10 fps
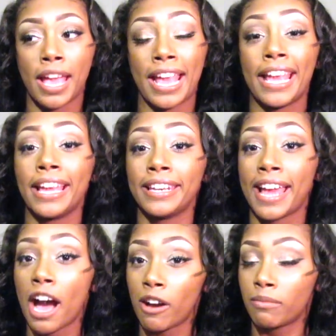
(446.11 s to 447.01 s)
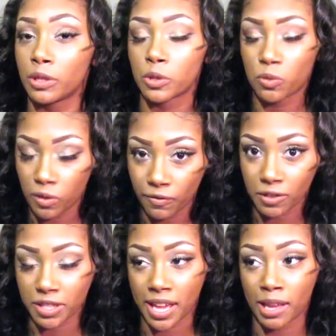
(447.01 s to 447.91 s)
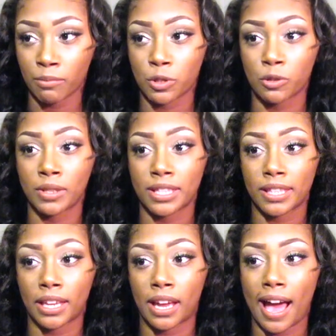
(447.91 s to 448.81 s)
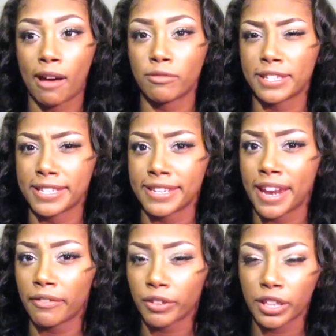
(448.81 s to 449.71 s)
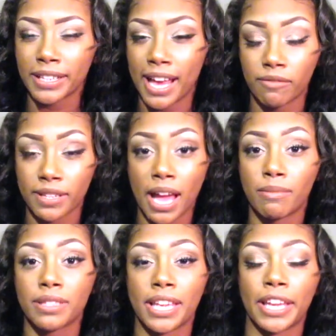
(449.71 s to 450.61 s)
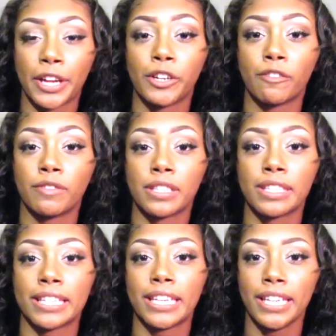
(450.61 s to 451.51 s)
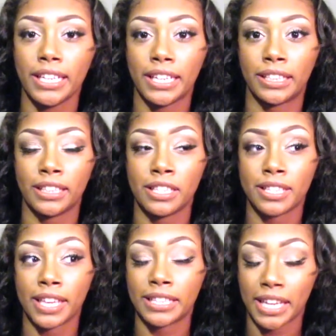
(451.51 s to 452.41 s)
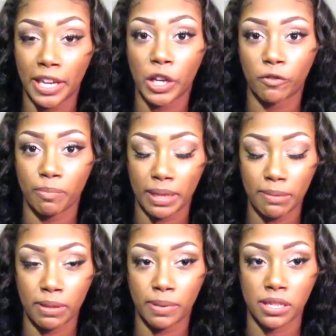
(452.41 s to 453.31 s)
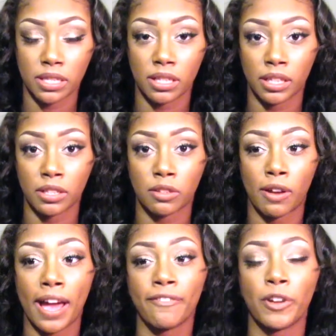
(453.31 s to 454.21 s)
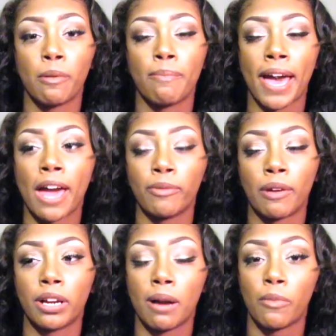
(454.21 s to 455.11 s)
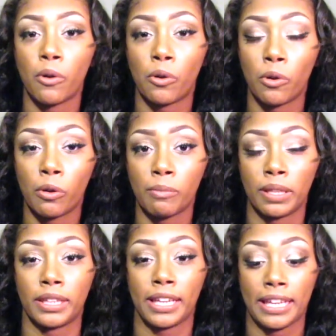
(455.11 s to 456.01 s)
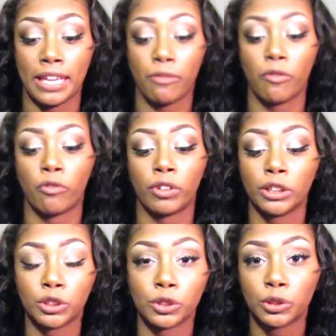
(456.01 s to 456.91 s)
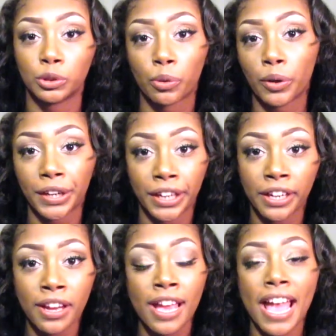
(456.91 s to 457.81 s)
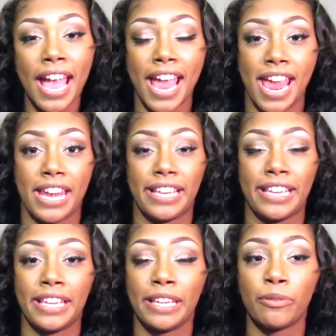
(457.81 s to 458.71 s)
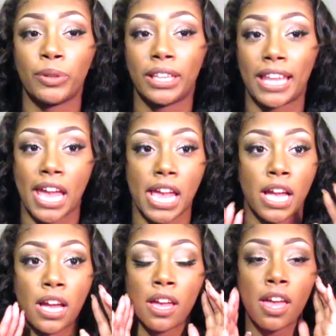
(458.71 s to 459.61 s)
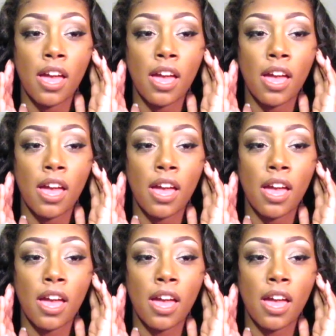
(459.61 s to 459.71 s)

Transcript: And now I'm in school full-time. So it's like I was never going to have time to take care of this kitten. It's like taking care of a baby, basically. So I felt bad when I would come home and like he would run to the door and he would like